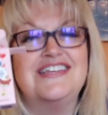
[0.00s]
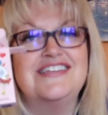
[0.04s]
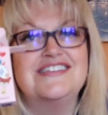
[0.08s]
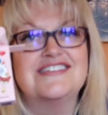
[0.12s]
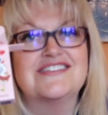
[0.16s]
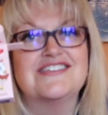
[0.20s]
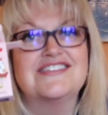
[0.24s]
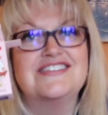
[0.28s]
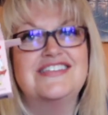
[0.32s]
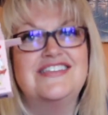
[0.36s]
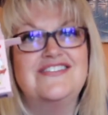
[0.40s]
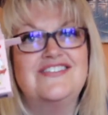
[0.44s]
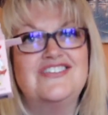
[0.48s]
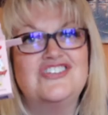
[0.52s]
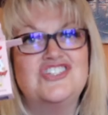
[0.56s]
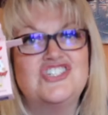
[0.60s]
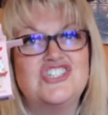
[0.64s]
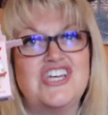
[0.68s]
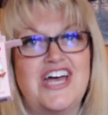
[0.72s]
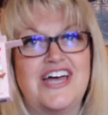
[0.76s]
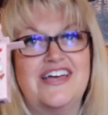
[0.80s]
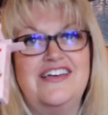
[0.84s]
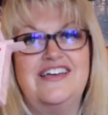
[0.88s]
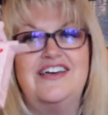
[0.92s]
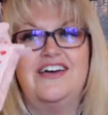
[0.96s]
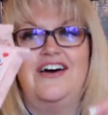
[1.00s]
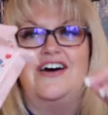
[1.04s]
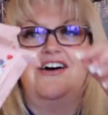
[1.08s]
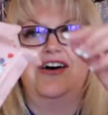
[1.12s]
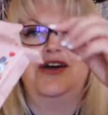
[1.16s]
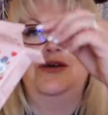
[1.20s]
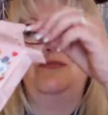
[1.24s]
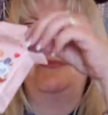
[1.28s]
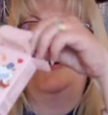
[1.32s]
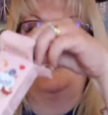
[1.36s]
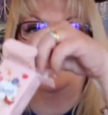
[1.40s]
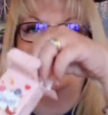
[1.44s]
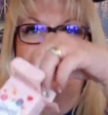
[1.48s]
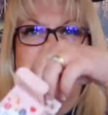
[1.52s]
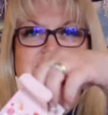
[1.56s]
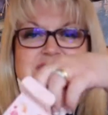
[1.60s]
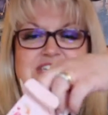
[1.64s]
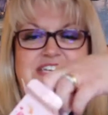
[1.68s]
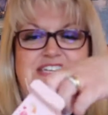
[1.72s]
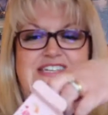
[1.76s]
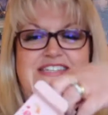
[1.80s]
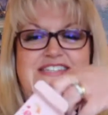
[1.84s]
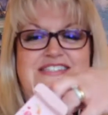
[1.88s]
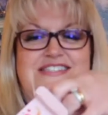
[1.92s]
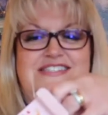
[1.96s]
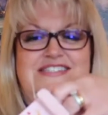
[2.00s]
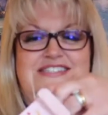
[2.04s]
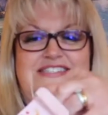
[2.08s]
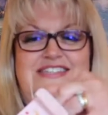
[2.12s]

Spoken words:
is because in the Shanghai boxes,